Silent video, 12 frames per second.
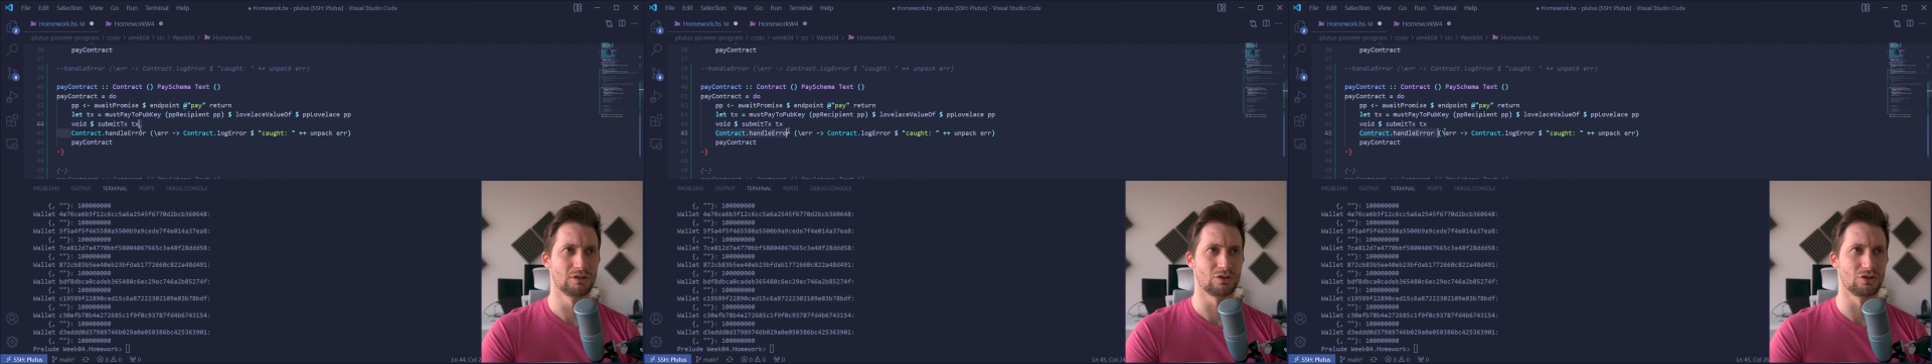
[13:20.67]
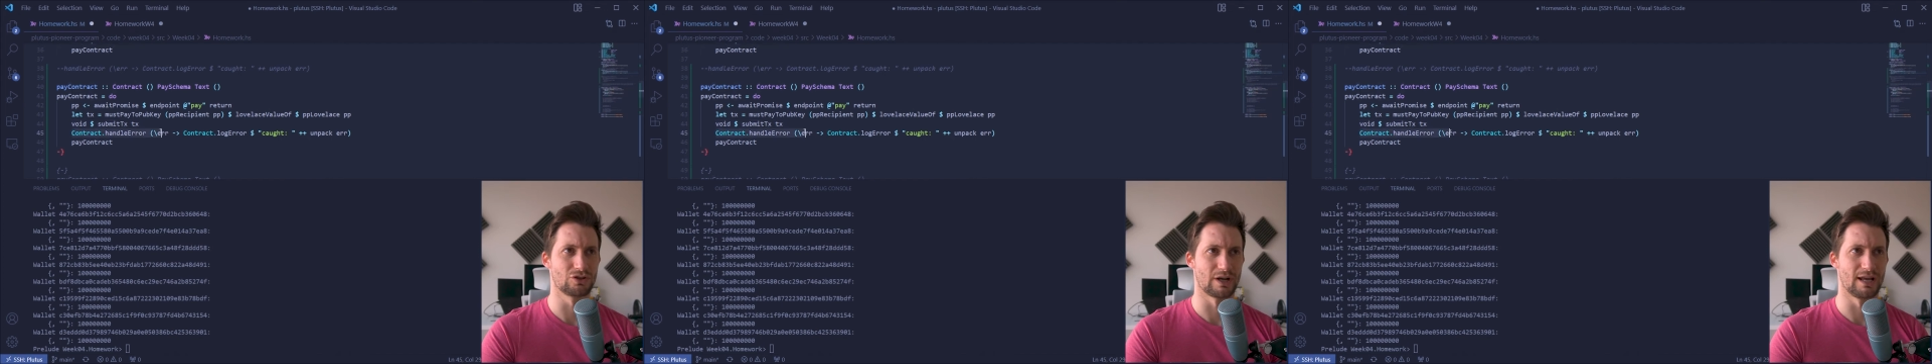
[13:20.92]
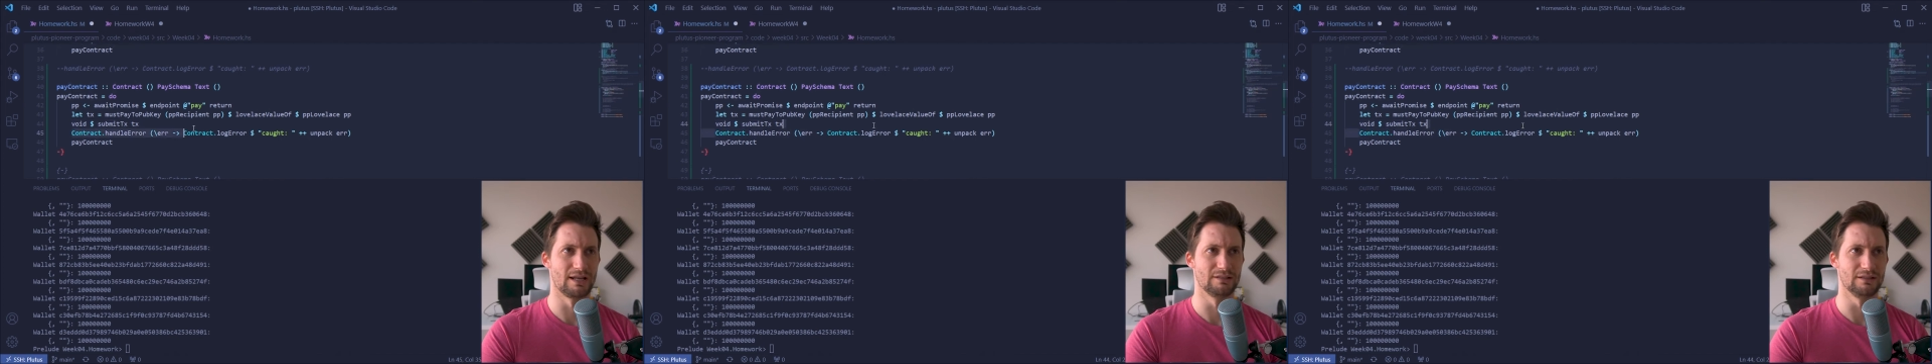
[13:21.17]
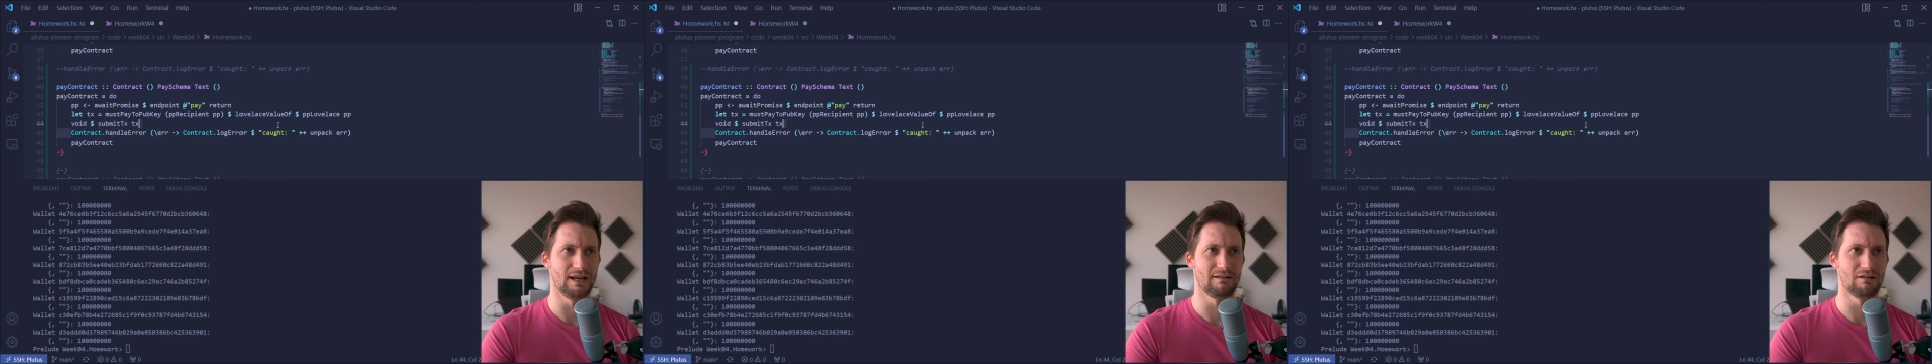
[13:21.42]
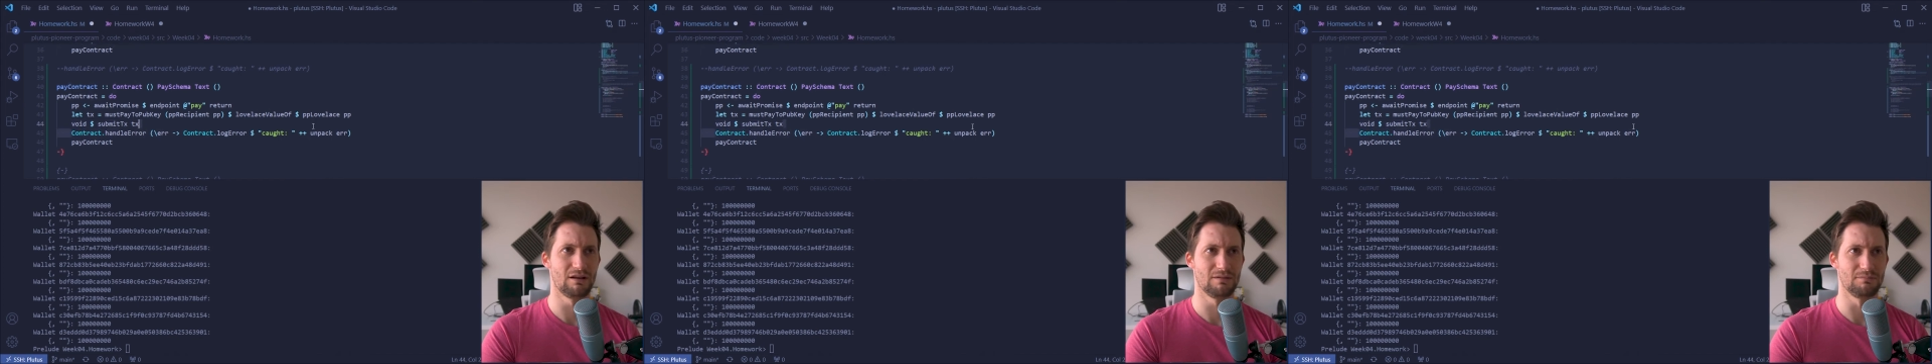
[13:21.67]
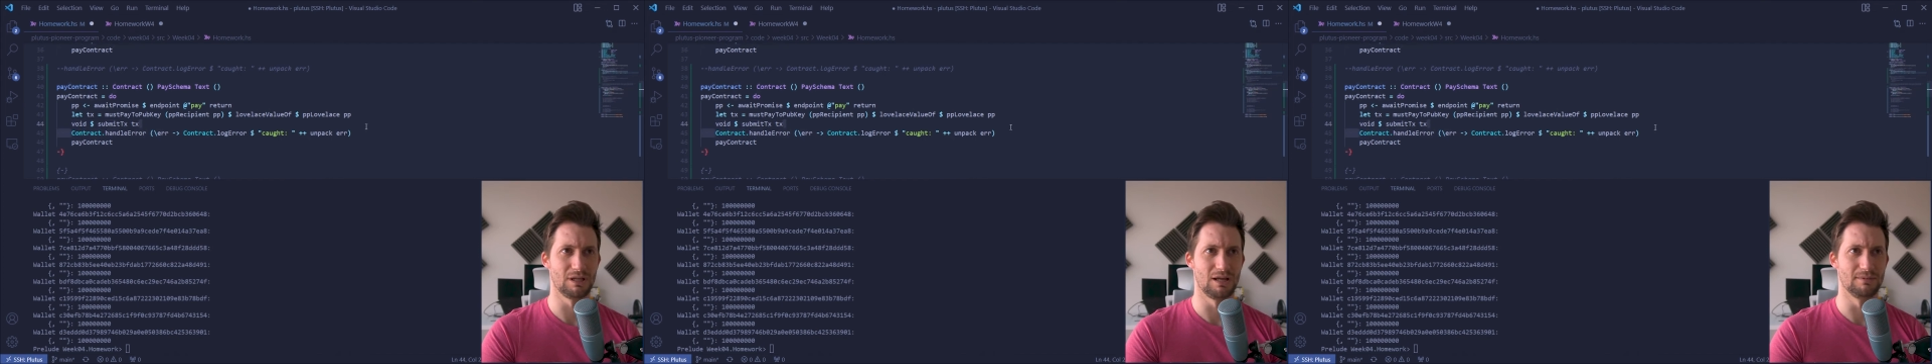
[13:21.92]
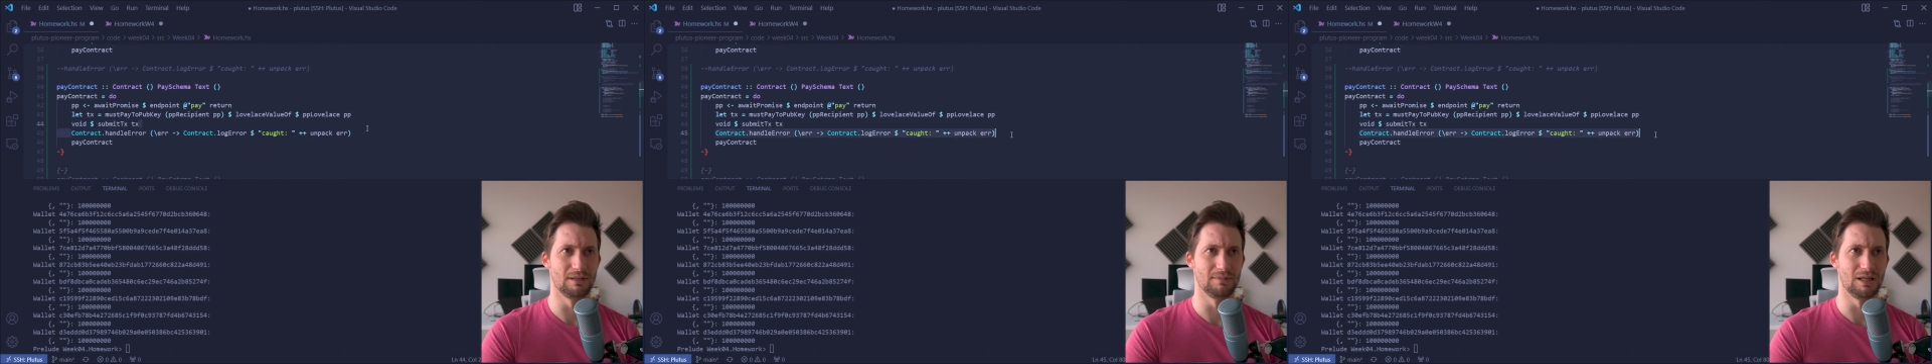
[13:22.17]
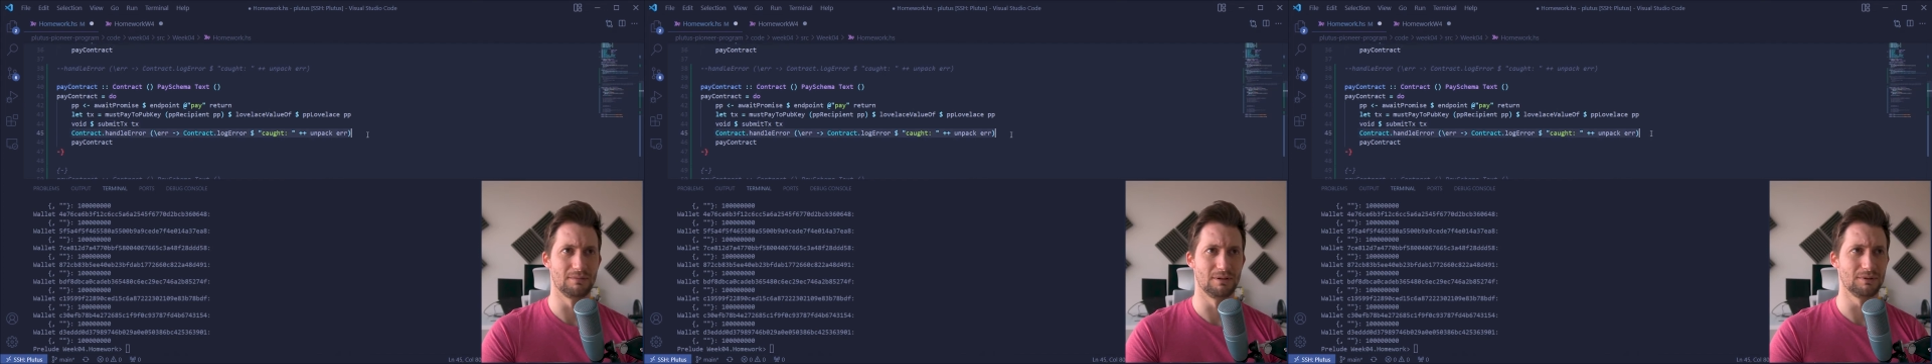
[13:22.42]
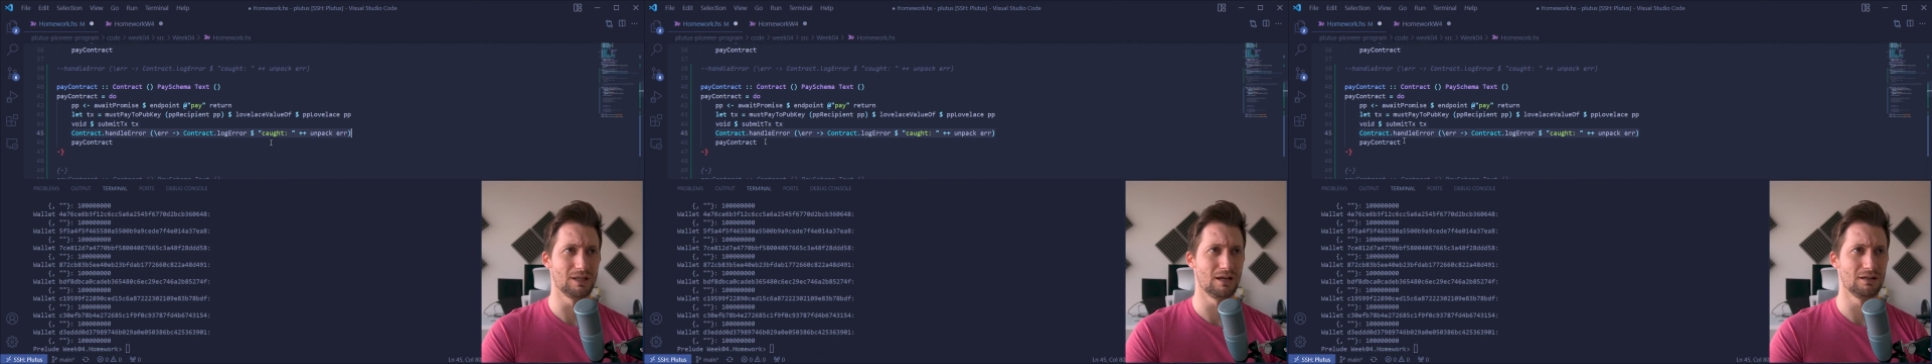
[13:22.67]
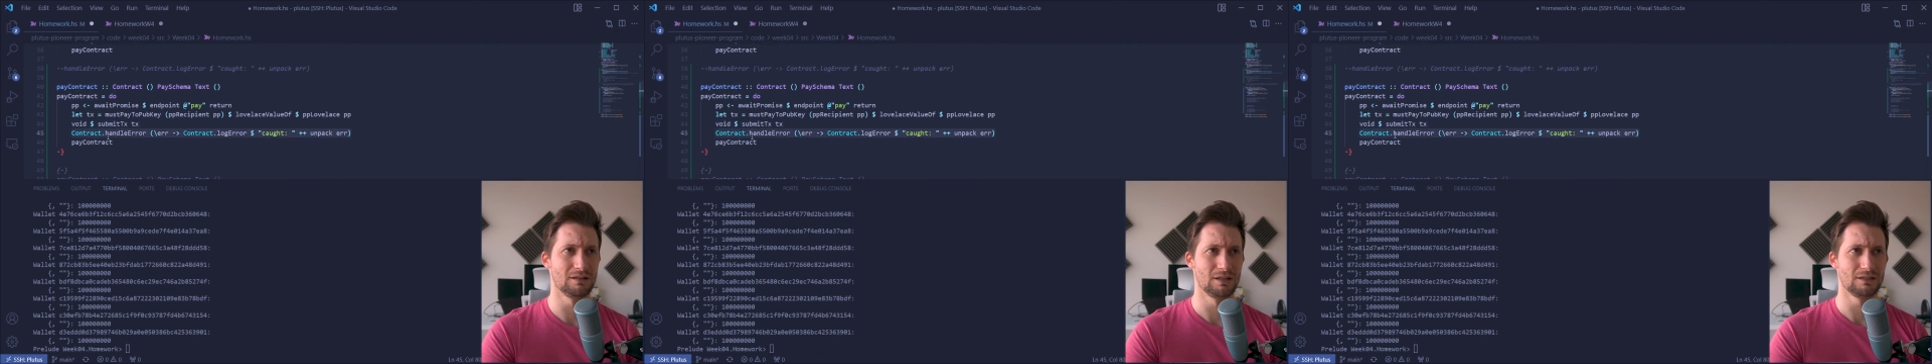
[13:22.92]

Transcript: contract handle error, blah, blah, blah, blah, blah.